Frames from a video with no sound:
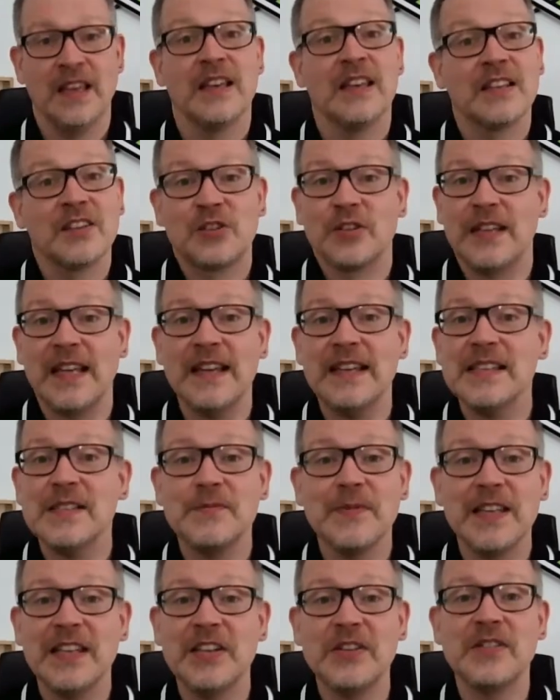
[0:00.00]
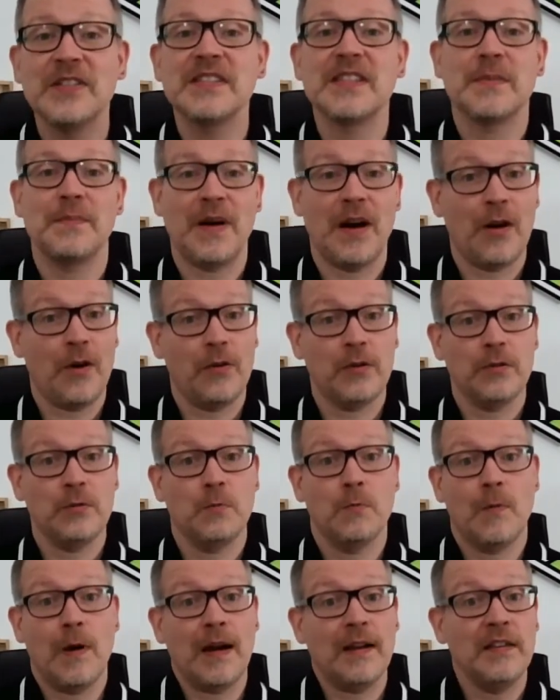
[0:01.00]
Today's video is about
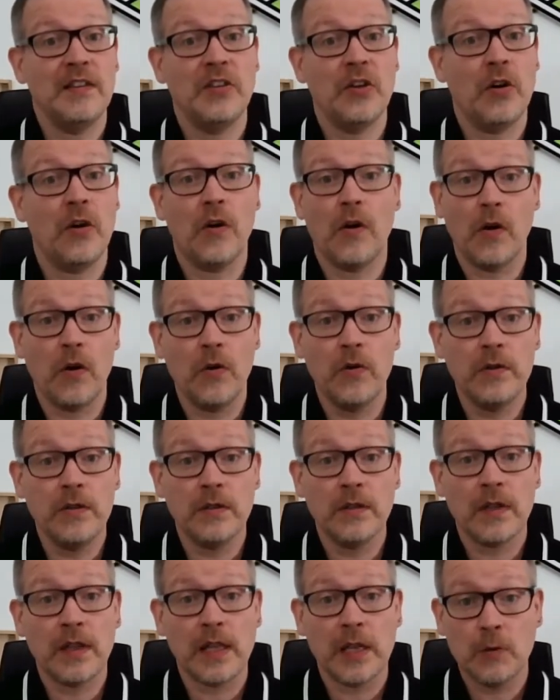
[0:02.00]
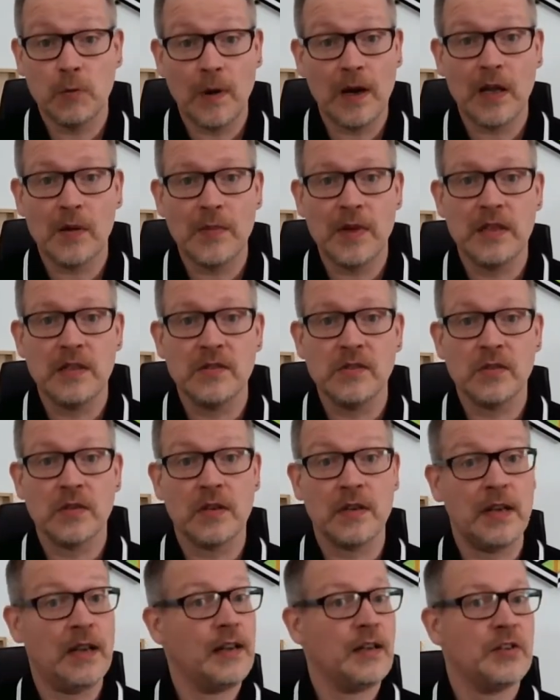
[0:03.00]
why your own requirements on
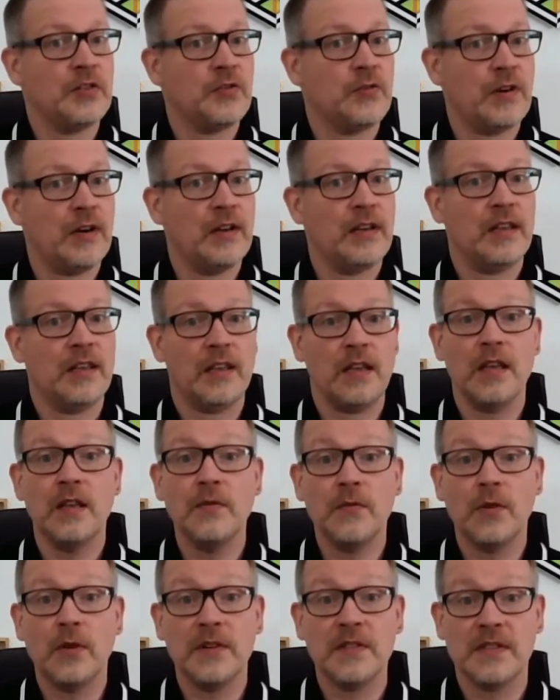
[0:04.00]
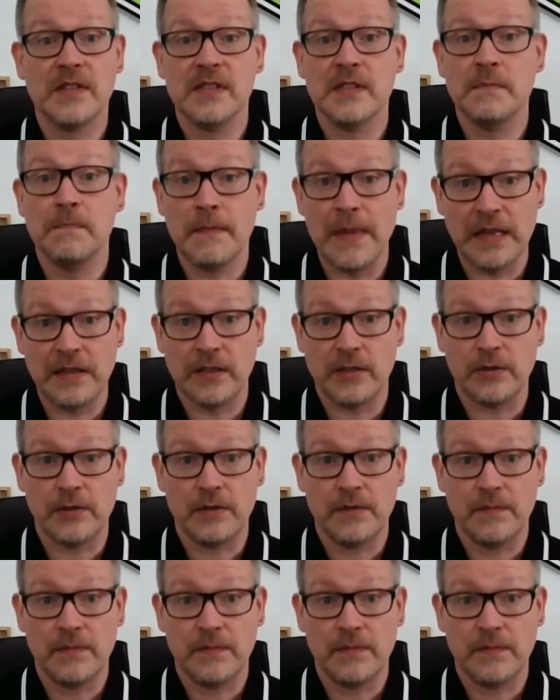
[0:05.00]
electronic invoices matter.